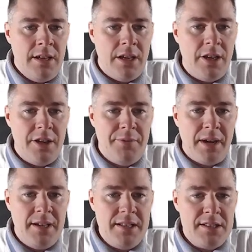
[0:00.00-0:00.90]

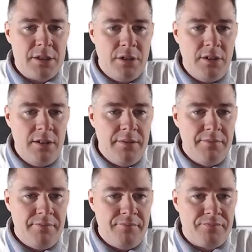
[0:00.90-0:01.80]
Uninstall,
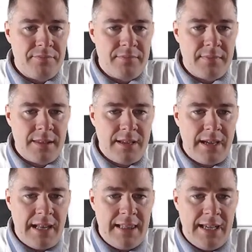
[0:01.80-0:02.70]

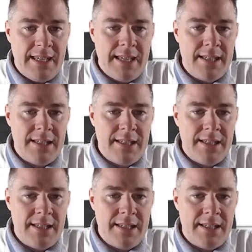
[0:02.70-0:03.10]
I like it.